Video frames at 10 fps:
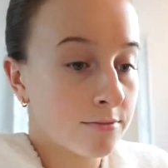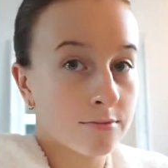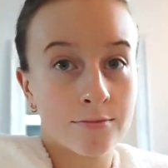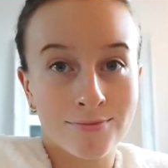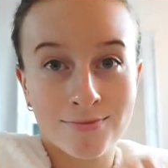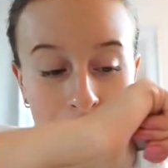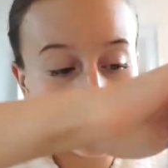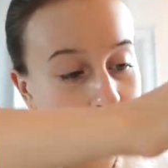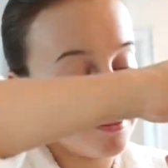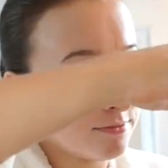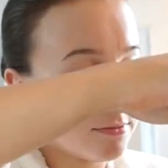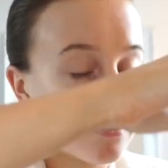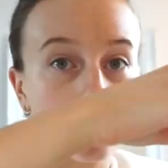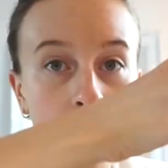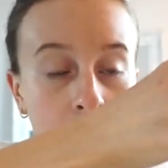or a jumper,
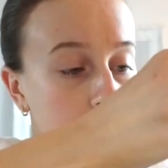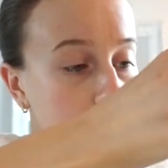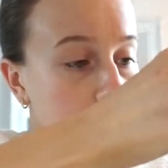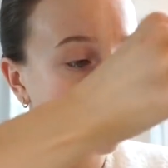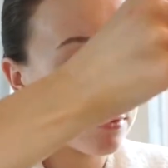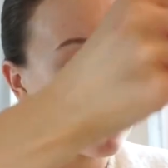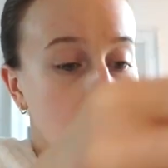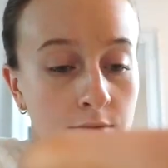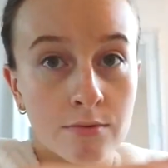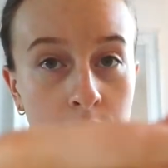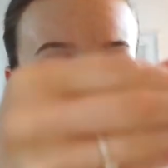um, or if I'm going for a